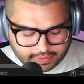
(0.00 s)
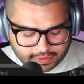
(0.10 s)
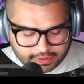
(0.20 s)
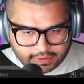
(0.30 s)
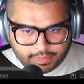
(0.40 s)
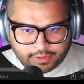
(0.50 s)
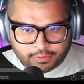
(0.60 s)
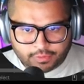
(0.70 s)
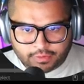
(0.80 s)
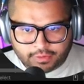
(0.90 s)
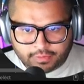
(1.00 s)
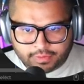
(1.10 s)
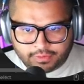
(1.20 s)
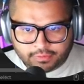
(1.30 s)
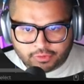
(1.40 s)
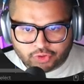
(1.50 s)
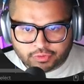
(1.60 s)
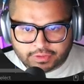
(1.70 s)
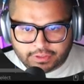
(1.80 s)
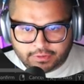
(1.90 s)
And then do another one,
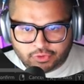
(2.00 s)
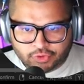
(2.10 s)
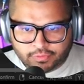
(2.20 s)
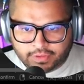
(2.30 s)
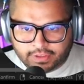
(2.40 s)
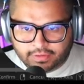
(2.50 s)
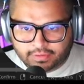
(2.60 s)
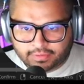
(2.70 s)
Control C, Control V.